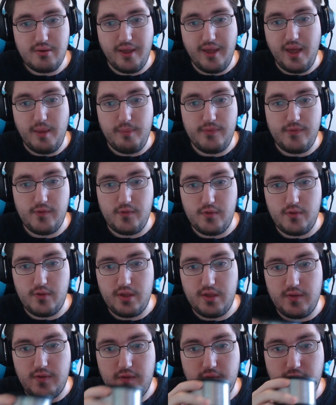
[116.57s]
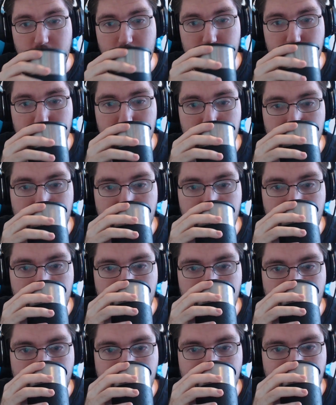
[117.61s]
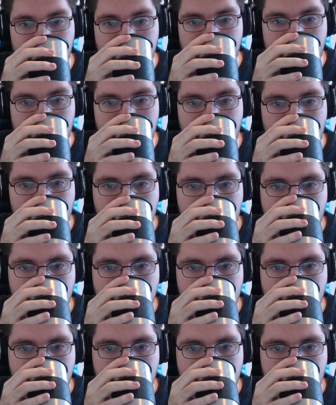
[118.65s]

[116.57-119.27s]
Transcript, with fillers: Absolutely insane, dude. It's just going to be